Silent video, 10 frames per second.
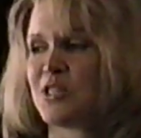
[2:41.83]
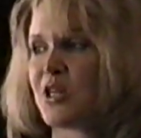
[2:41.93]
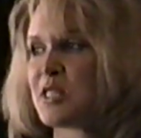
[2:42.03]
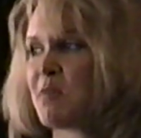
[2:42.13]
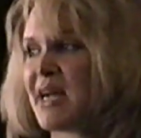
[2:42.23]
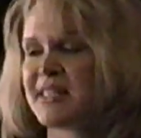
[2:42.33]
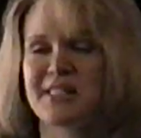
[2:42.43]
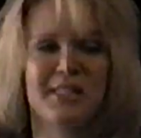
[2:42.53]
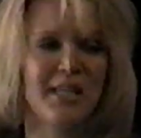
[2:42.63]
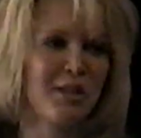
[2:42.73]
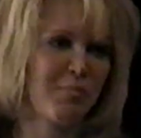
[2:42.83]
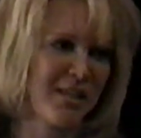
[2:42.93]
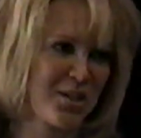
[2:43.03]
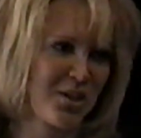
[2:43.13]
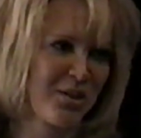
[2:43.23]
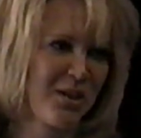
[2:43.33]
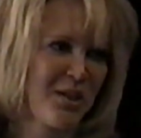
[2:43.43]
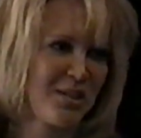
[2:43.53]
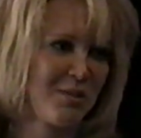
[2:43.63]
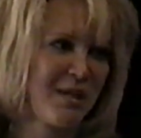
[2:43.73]
So it's my distinct pleasure
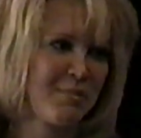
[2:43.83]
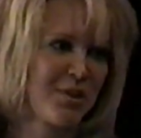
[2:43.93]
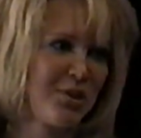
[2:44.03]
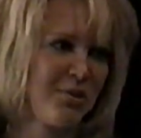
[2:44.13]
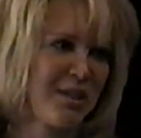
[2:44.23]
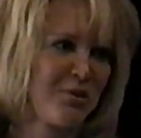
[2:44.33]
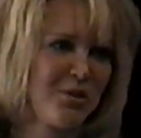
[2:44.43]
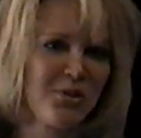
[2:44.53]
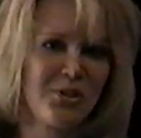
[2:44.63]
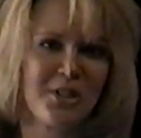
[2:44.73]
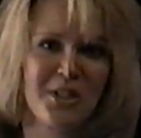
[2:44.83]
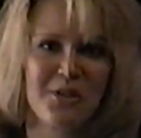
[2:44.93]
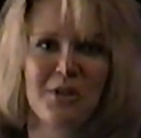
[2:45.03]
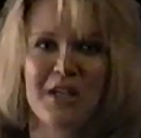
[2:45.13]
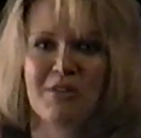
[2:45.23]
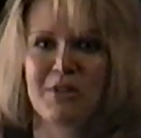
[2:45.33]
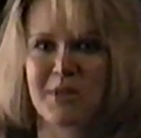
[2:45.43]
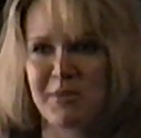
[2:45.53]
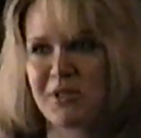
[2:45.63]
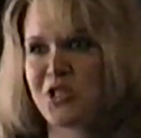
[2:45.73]
to be able to introduce to you
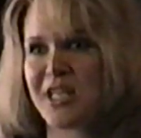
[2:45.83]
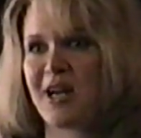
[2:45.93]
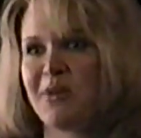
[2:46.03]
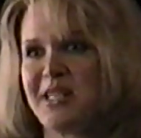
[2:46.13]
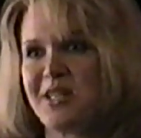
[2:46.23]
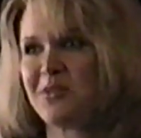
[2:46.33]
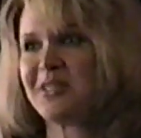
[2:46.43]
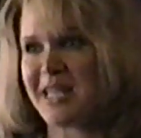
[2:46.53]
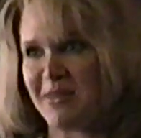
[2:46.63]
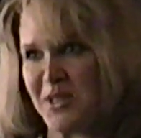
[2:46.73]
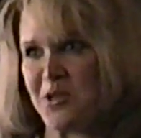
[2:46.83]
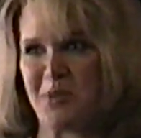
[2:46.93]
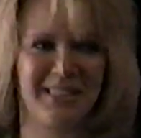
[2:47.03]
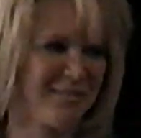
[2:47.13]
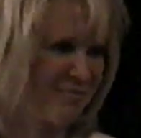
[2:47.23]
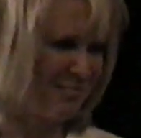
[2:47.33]
from WJR Radio, David Newman.